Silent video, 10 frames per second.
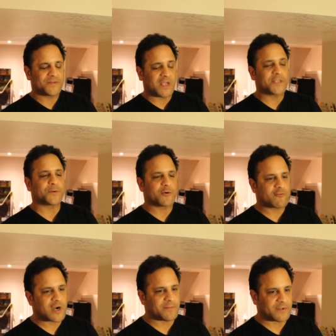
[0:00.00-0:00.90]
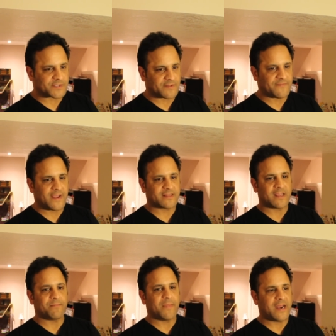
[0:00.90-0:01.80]
It's also incredible is the fact
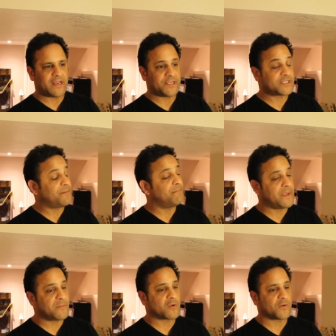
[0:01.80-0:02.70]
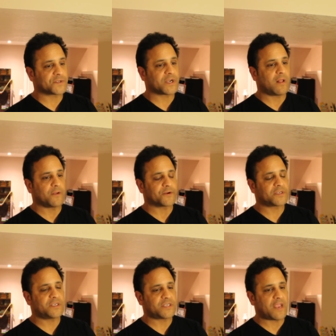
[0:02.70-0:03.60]
that many, some biblical
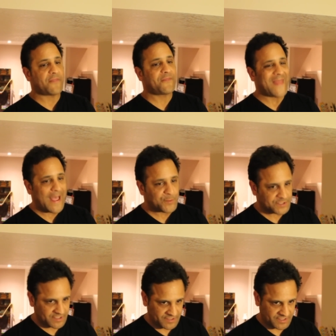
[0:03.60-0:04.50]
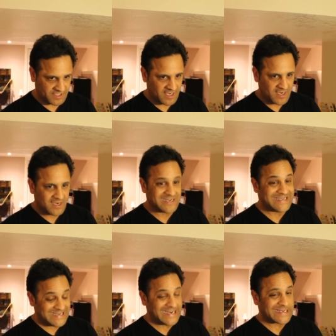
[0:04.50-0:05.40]
scholars say thousands,
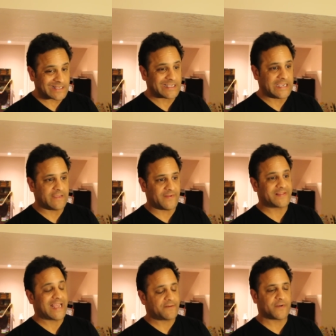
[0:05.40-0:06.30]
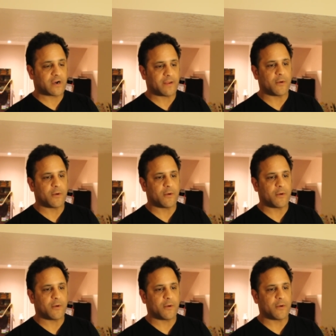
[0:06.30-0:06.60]
did leave at that very